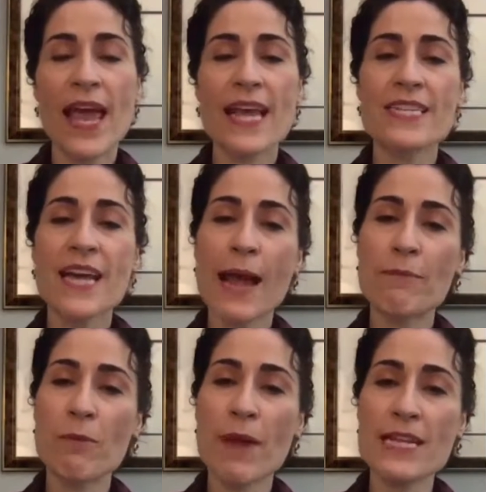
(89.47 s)
As time
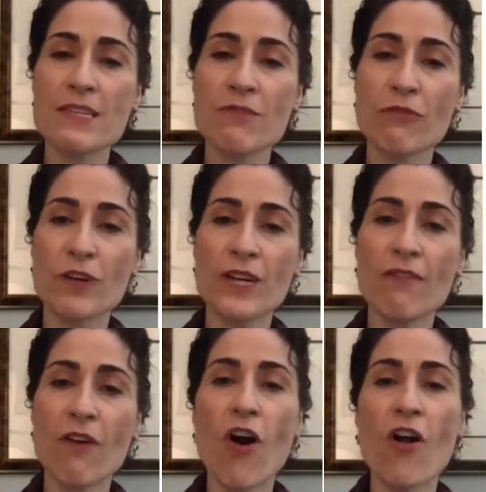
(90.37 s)
remains free
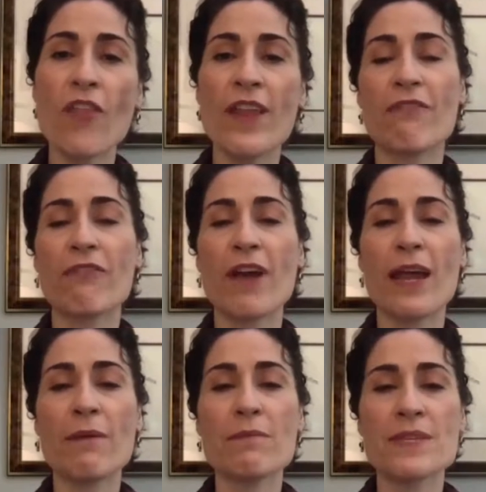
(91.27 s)
of all that it
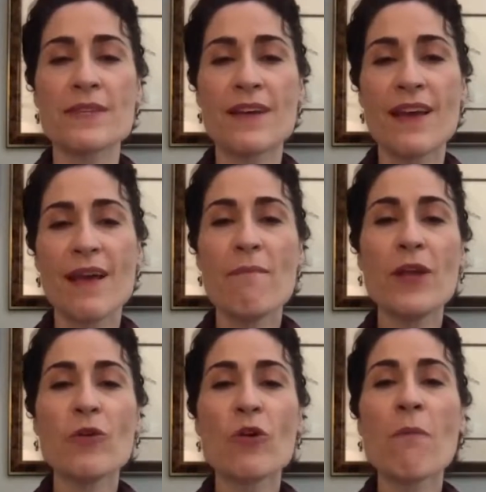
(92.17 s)
frames, may
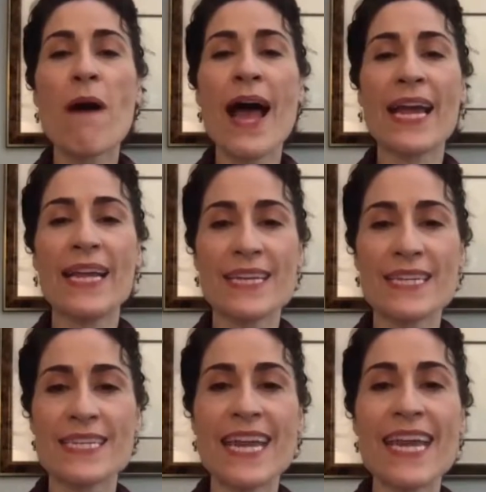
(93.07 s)
your mind
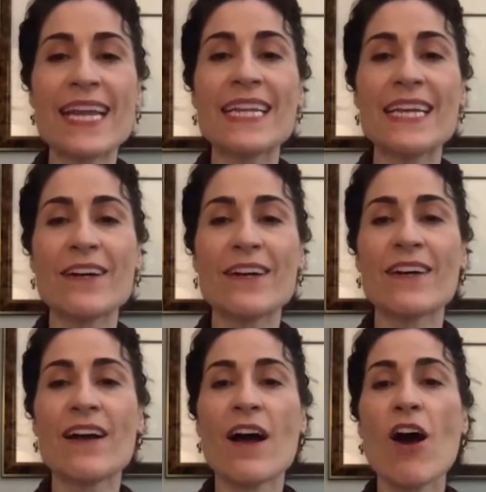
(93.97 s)
stay
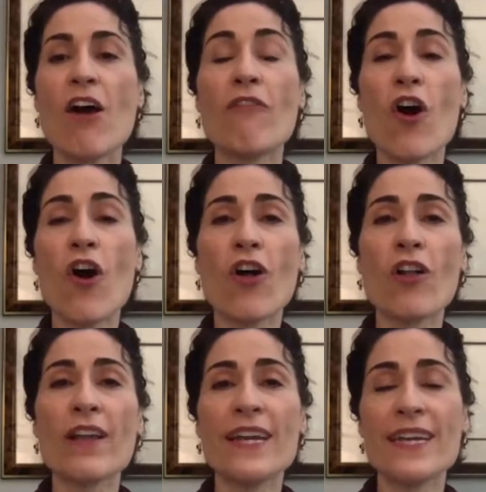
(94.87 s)
clear of
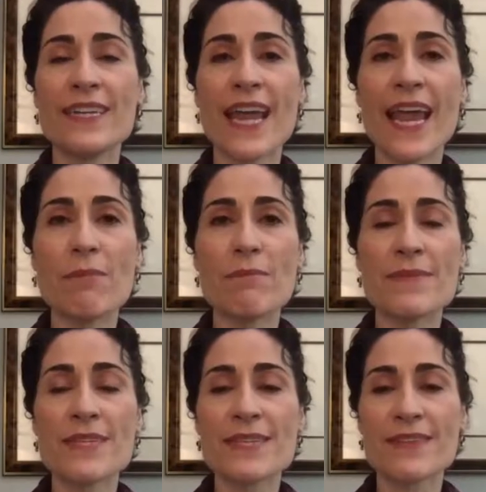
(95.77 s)
all it
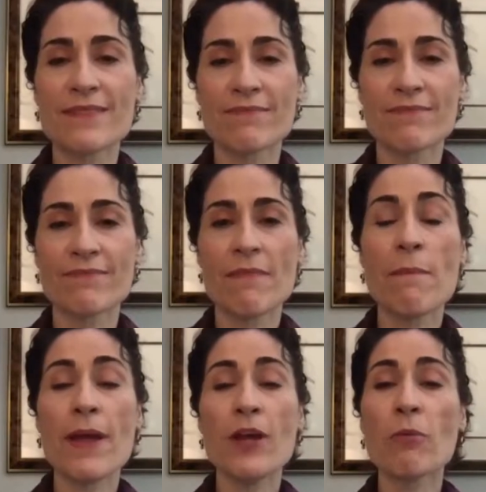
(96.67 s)
names.
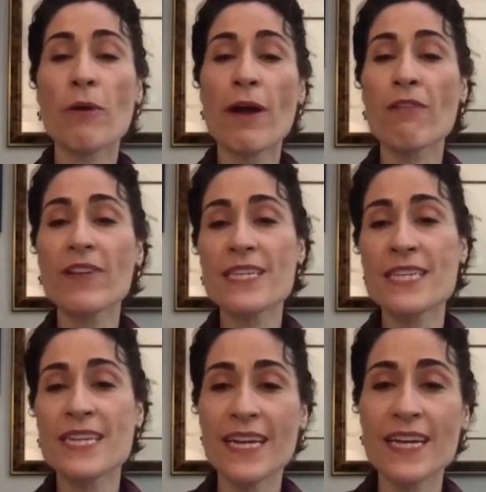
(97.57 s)
May your prayer of
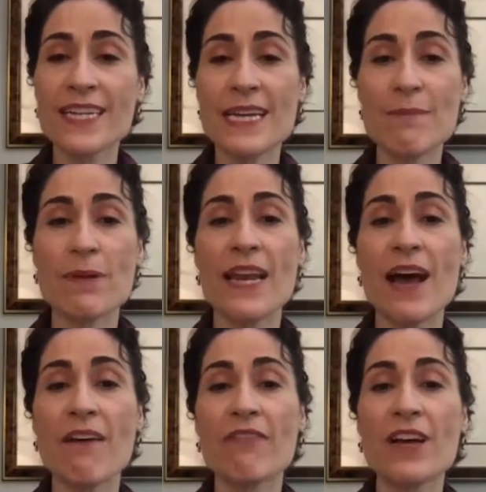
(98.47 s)
listening deepen
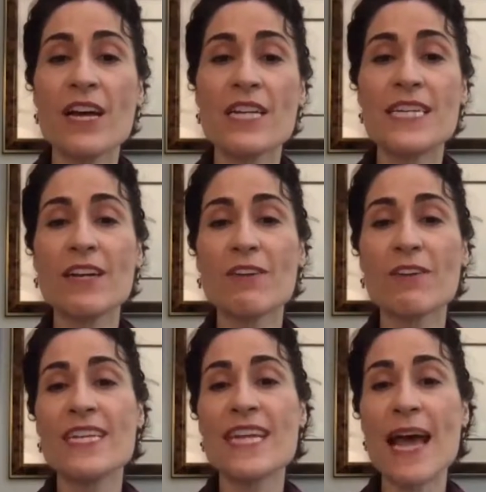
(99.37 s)
enough to hear in
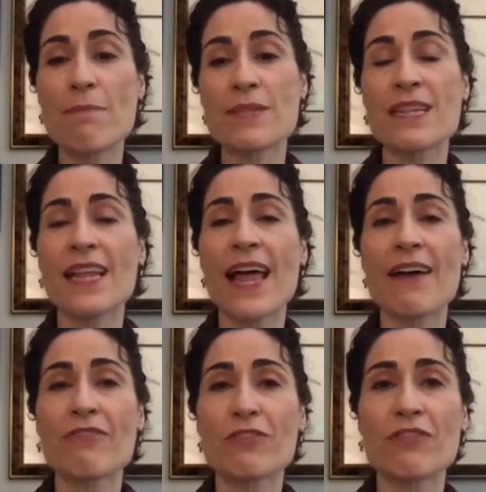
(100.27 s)
the depths the
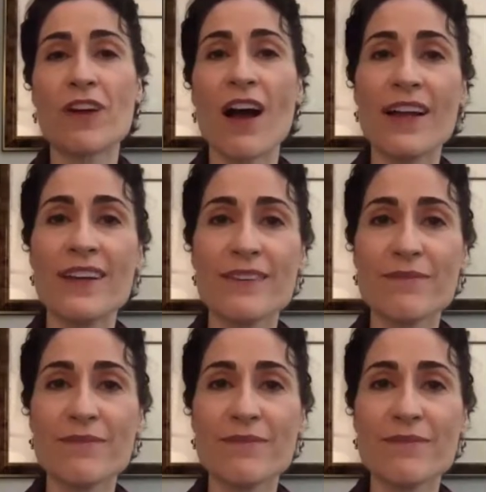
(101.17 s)
laughter of God.